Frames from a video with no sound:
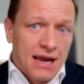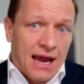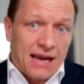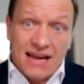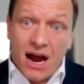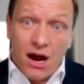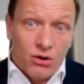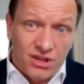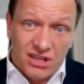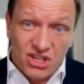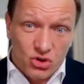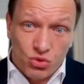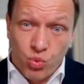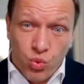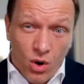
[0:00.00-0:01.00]
And now this
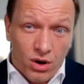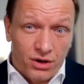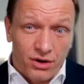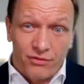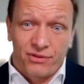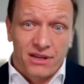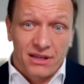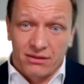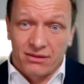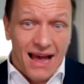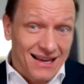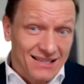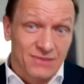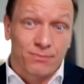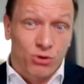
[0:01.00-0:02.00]
is one of the
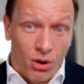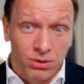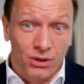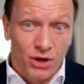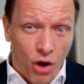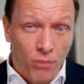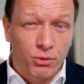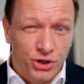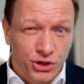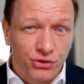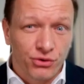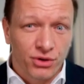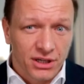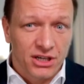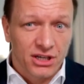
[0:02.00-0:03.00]
last probably
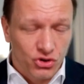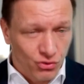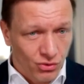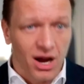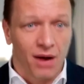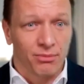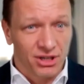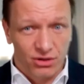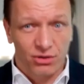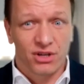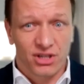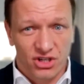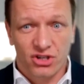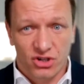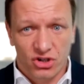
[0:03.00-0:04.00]
opportunities to come into
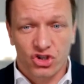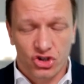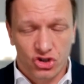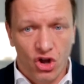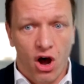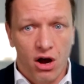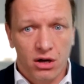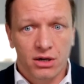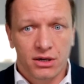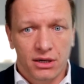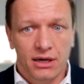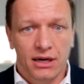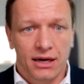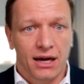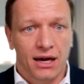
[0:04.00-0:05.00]
this stock
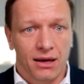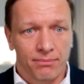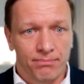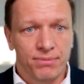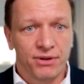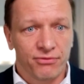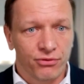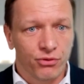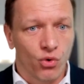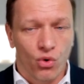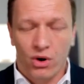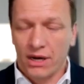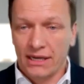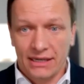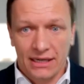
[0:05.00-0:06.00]

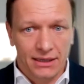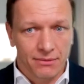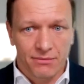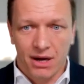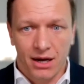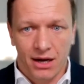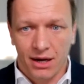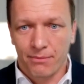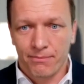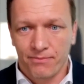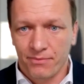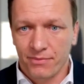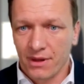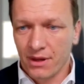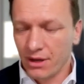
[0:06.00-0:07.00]
before any
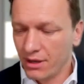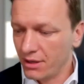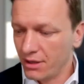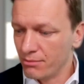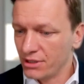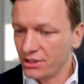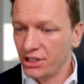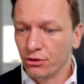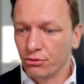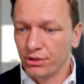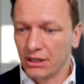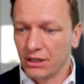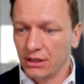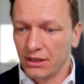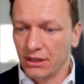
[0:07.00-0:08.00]

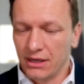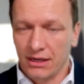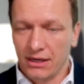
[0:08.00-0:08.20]
material